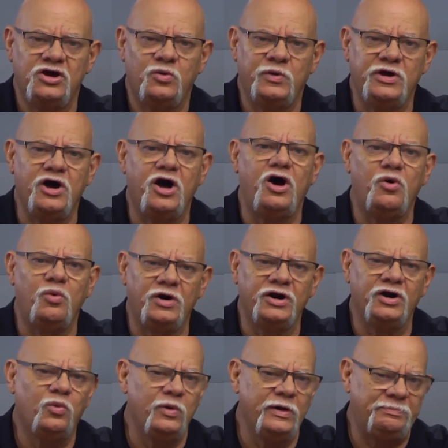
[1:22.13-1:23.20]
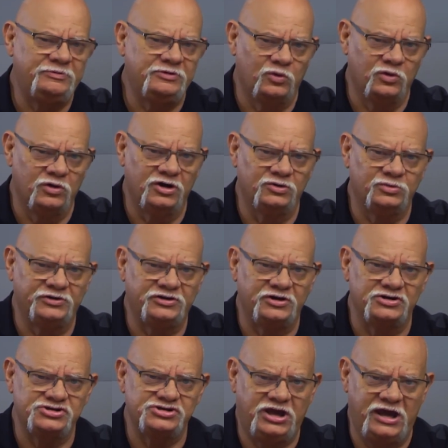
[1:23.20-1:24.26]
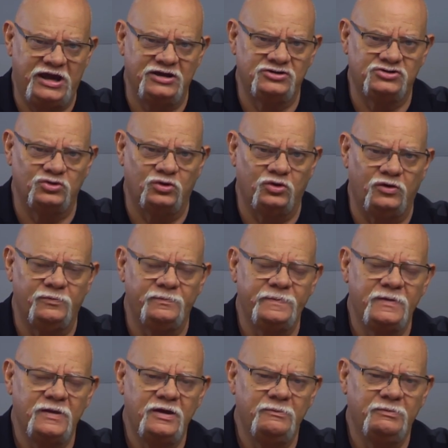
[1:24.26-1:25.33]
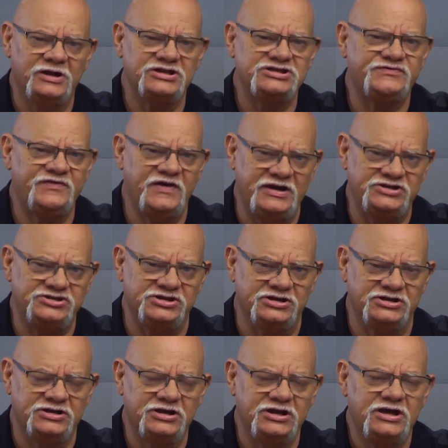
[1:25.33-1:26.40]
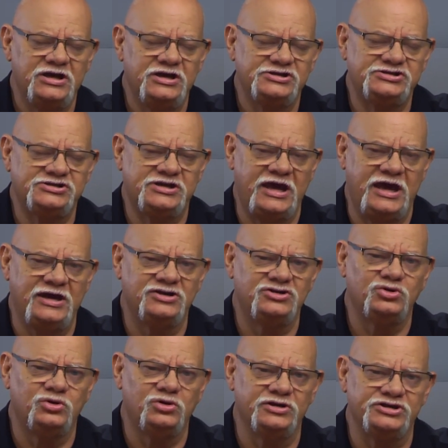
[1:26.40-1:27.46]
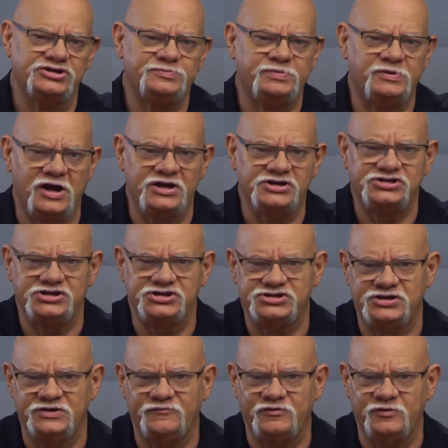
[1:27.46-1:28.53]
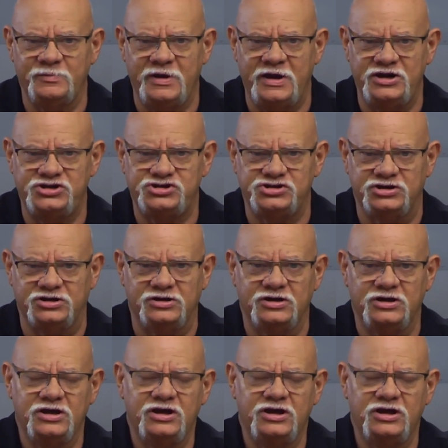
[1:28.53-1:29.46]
We all want to whip the world with our scan tool, but let's face it, scan tool is process information.